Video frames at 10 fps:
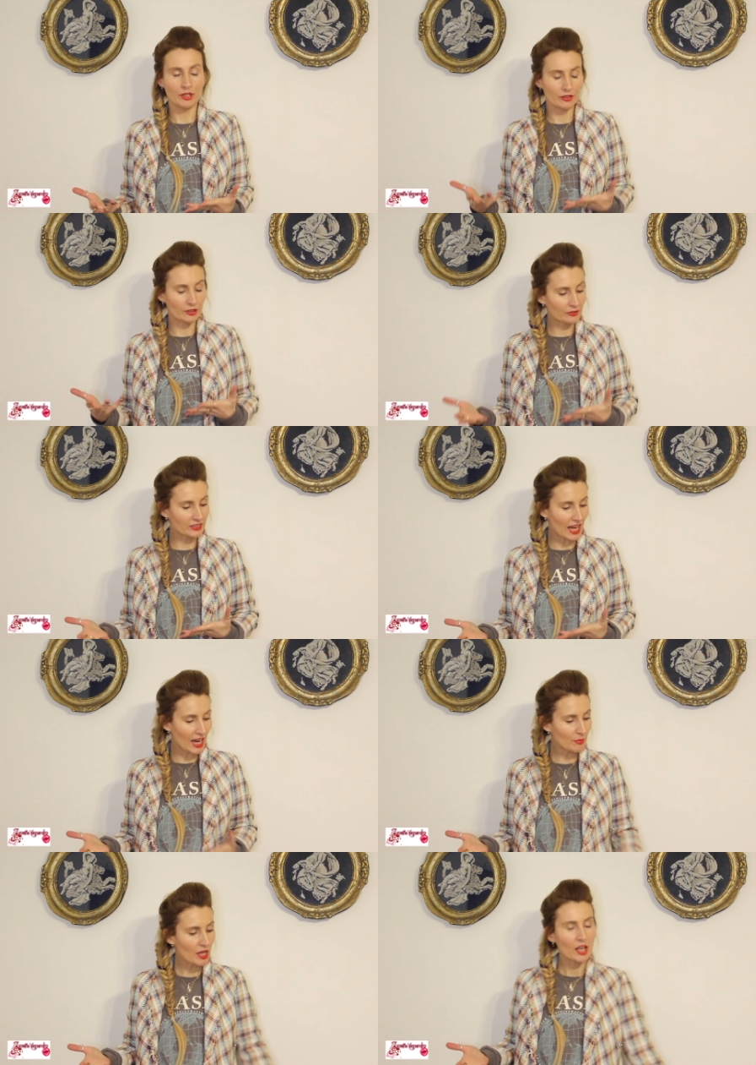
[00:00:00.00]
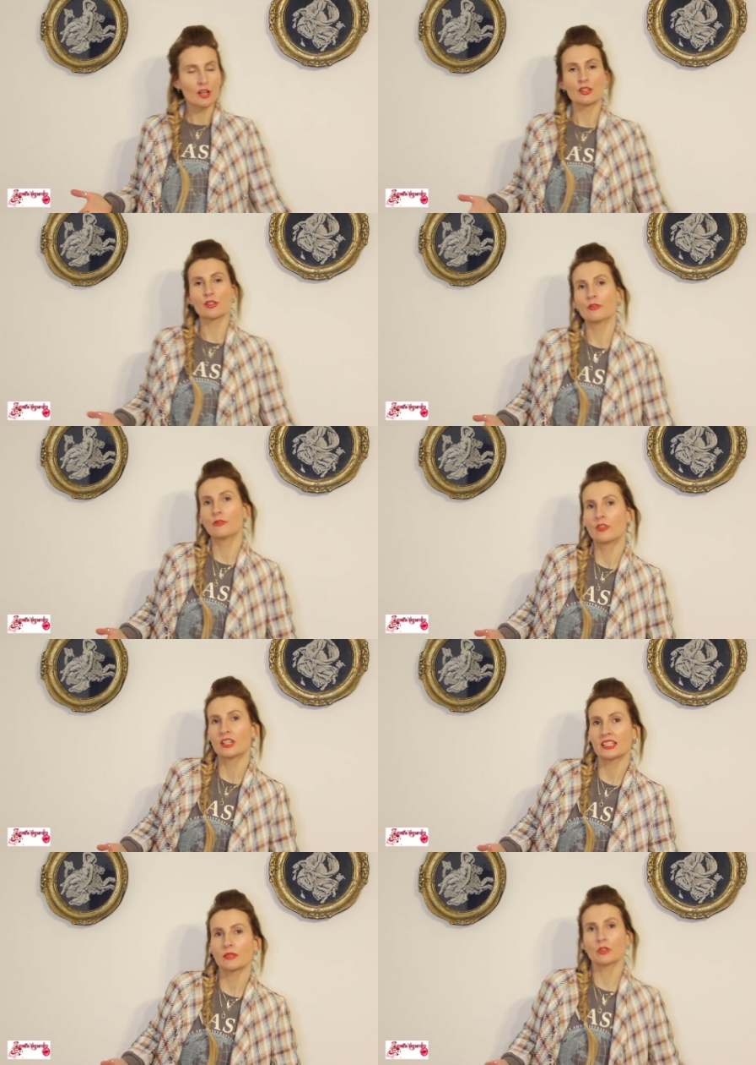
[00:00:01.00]
period of time. So
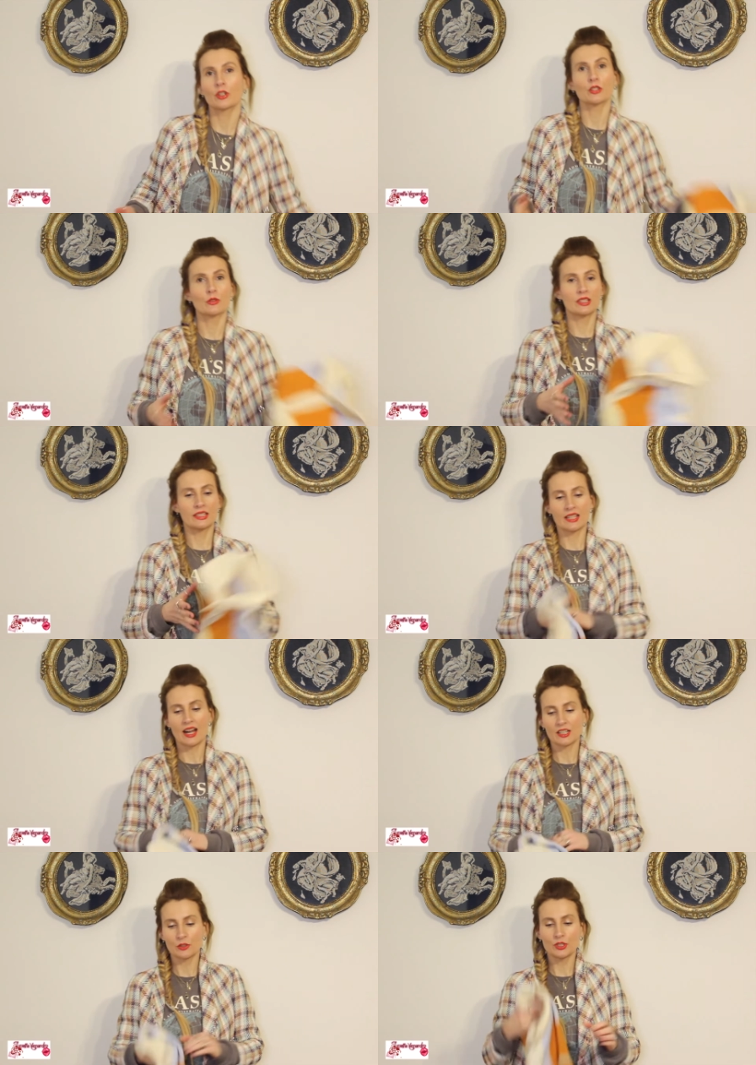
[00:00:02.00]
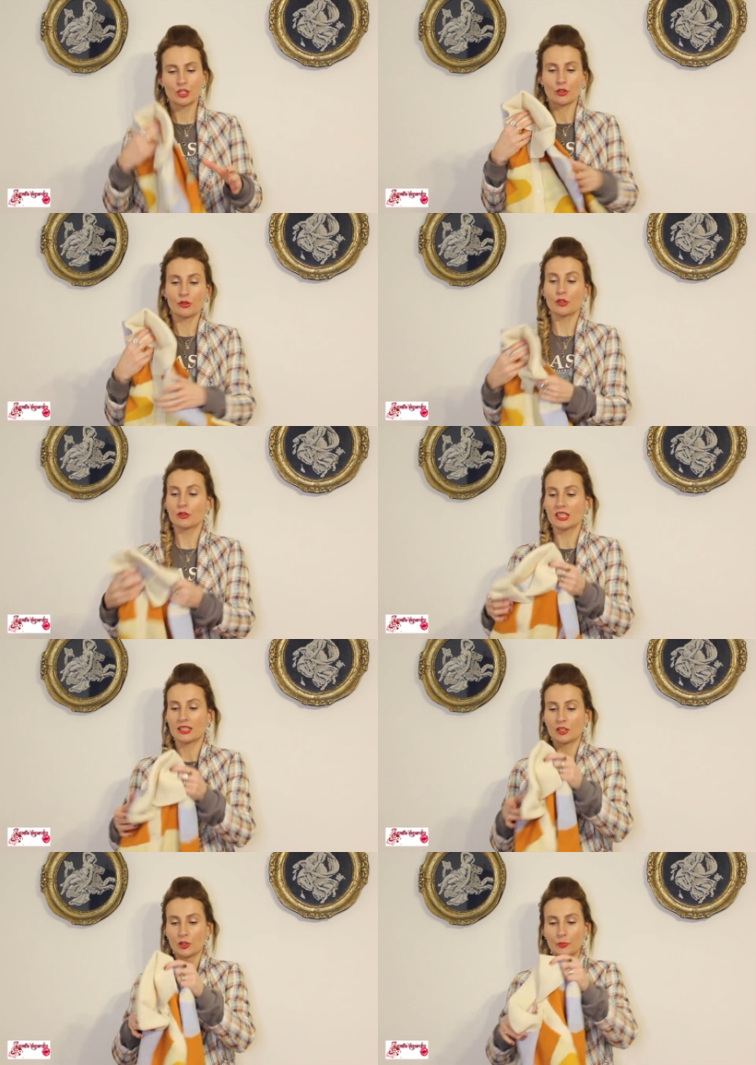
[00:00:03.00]
first I'm going to start with showing you
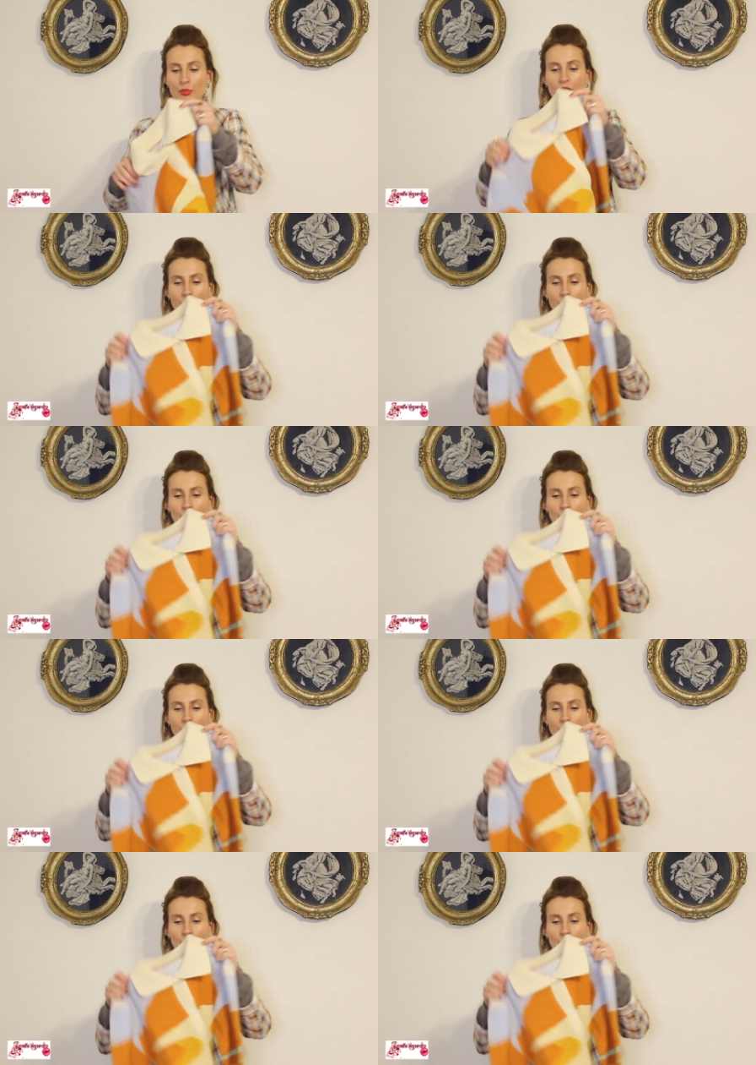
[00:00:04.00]
this super